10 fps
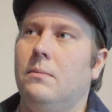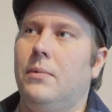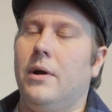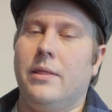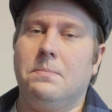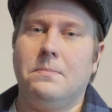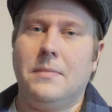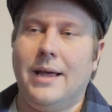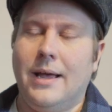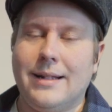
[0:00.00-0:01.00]
but
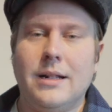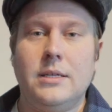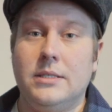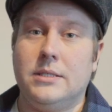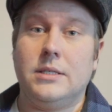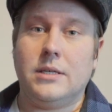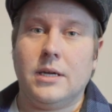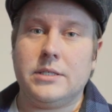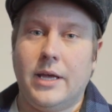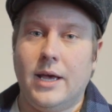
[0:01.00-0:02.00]
at least it
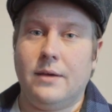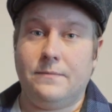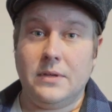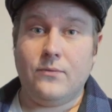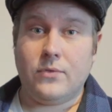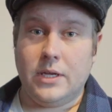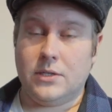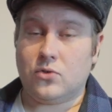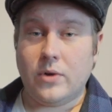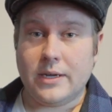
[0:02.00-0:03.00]
does have
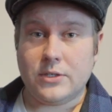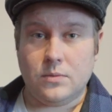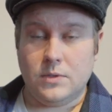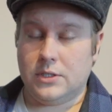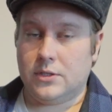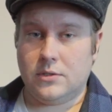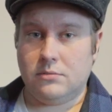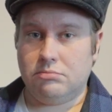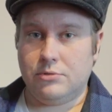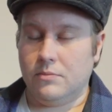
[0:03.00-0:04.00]
15 tracks,
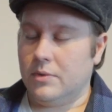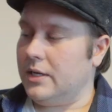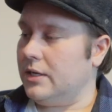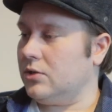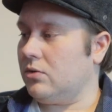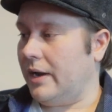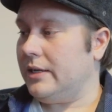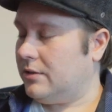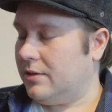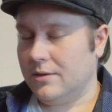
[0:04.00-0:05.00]
which to me is
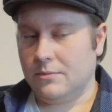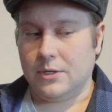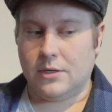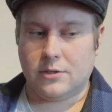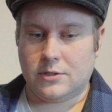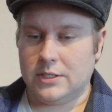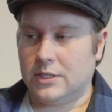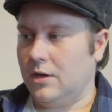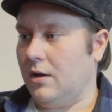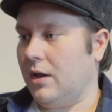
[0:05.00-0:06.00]
great, because
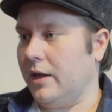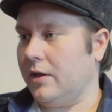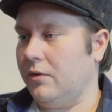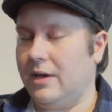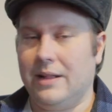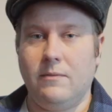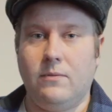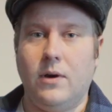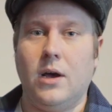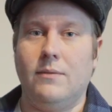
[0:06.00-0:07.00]
it's not like you get
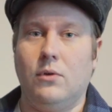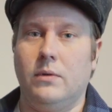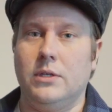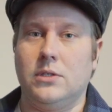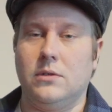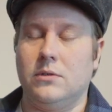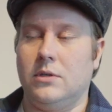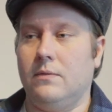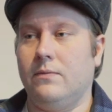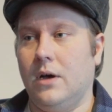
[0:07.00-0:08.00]
5 originals
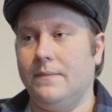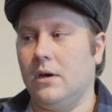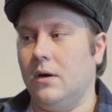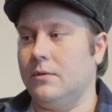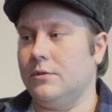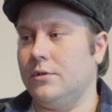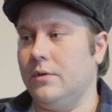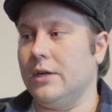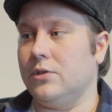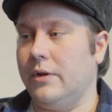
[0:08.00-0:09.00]
and 5 covers.
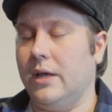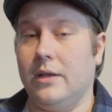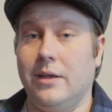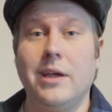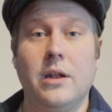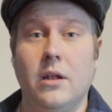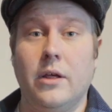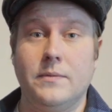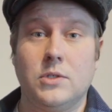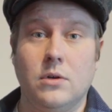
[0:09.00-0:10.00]
You actually get a
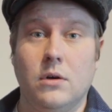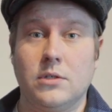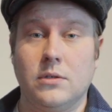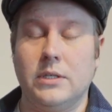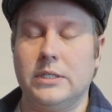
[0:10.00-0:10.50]
lot of songs on